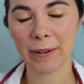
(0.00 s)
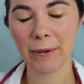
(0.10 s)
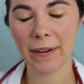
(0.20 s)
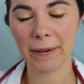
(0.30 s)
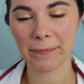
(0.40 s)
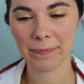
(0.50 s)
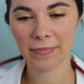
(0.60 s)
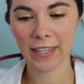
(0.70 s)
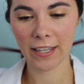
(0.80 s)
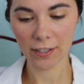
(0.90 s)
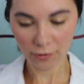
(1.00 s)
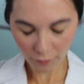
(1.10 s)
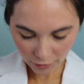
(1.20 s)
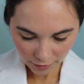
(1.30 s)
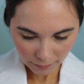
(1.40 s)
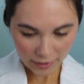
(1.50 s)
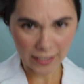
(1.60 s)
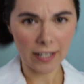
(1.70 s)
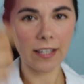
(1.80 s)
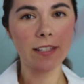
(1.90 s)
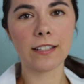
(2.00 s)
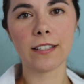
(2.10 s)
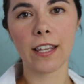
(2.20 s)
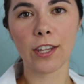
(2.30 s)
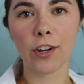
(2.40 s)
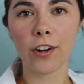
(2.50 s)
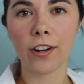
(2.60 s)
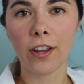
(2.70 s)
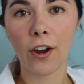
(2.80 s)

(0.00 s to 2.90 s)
Okay. So first I'm just going to take your